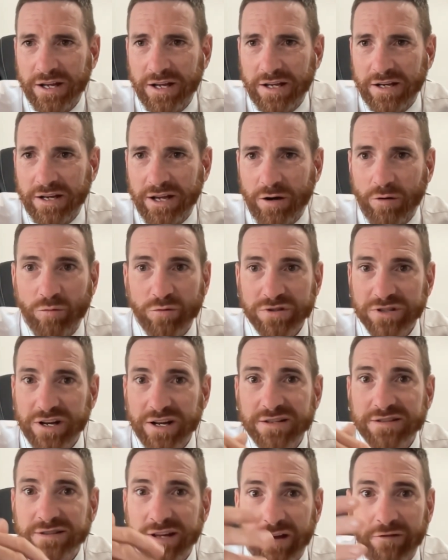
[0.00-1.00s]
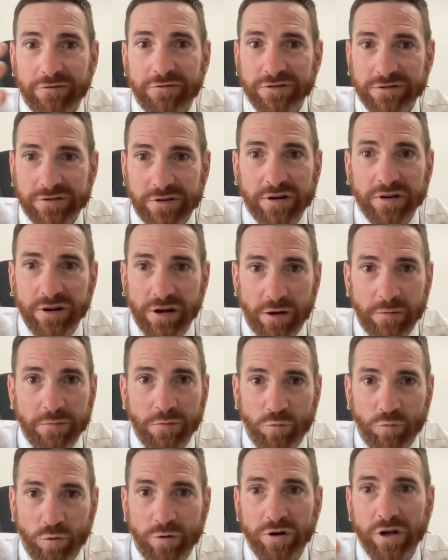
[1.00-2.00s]
now I wasn't as tough as I, I
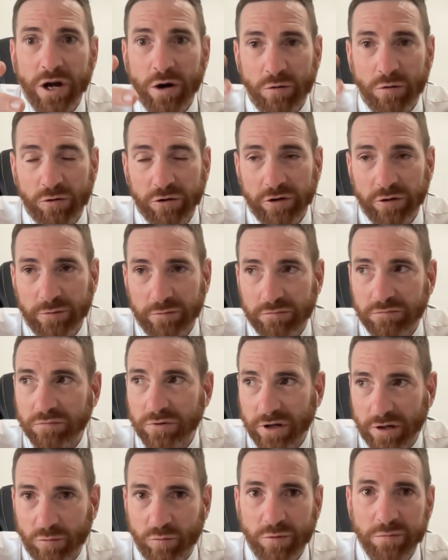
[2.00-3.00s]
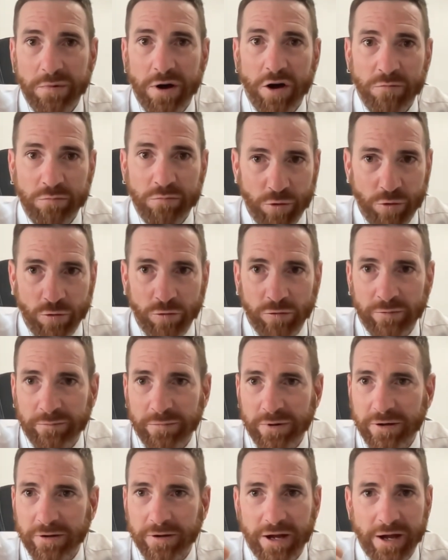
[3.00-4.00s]
would go on to, you know, win my own ball and
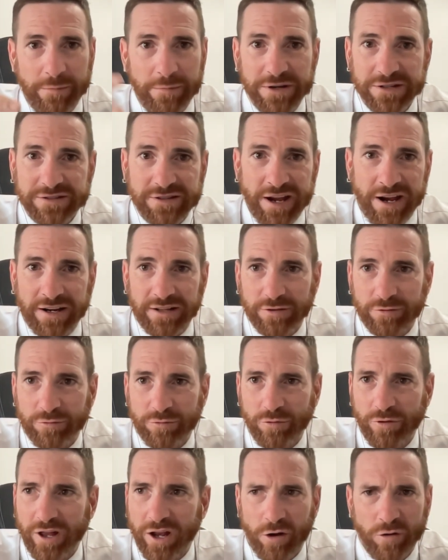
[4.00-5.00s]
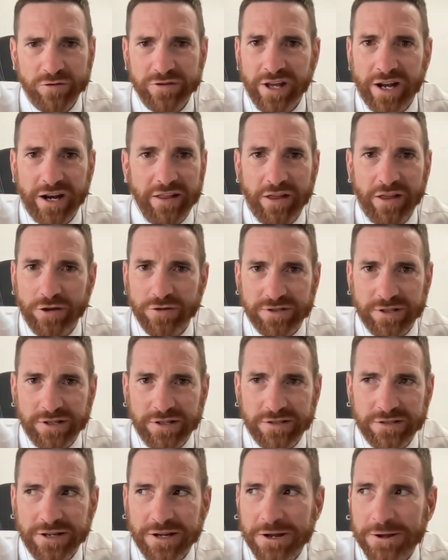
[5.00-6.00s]
be our best tackler and all that. I was none of those
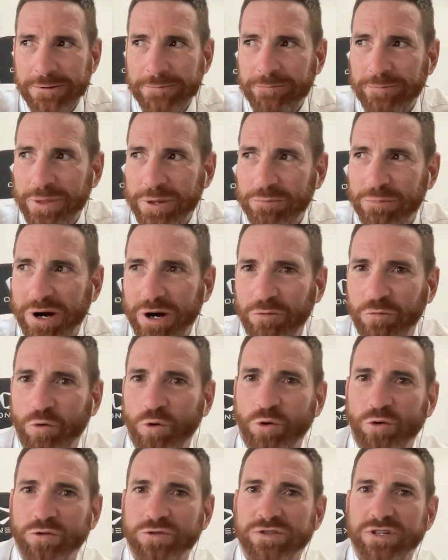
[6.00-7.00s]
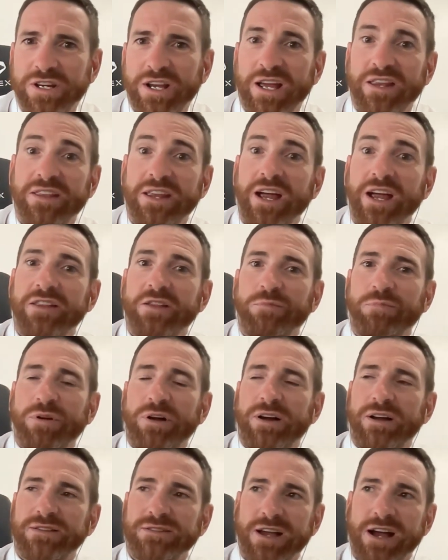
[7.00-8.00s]
things. But Wallsy and the other
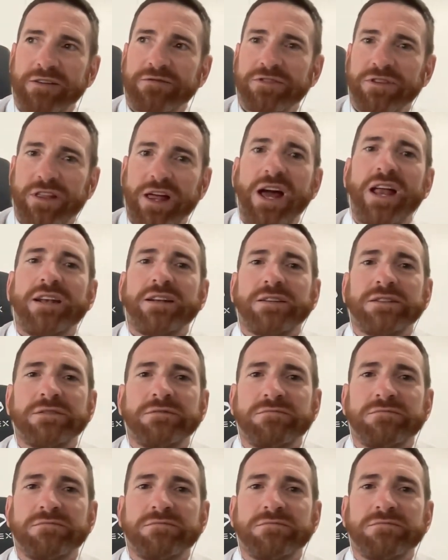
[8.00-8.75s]
players after that,